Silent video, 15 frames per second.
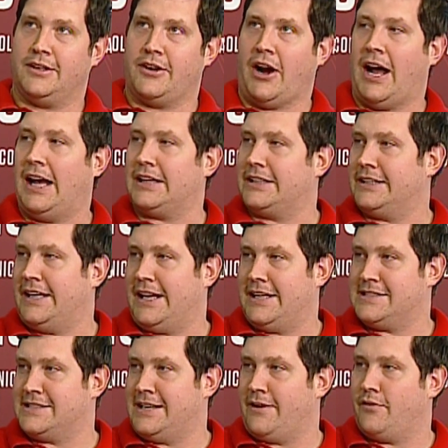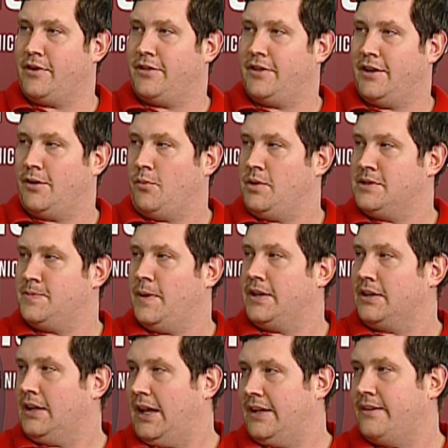holidays and everything, we spend a
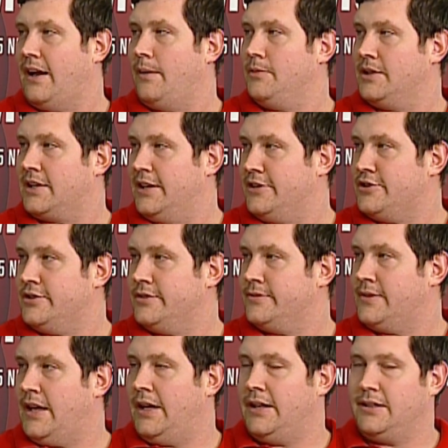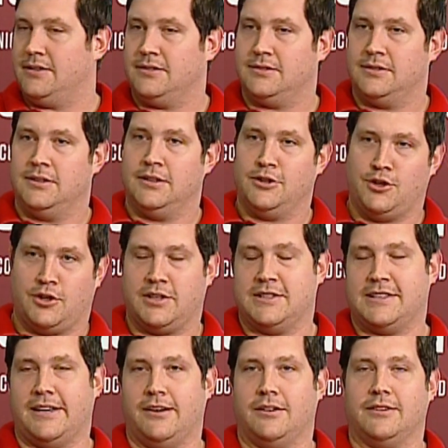lot of time in the kitchen, and you can
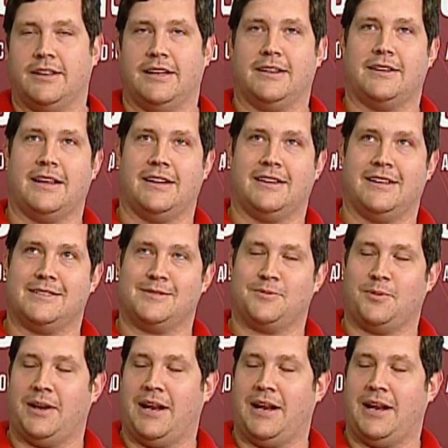tell that's what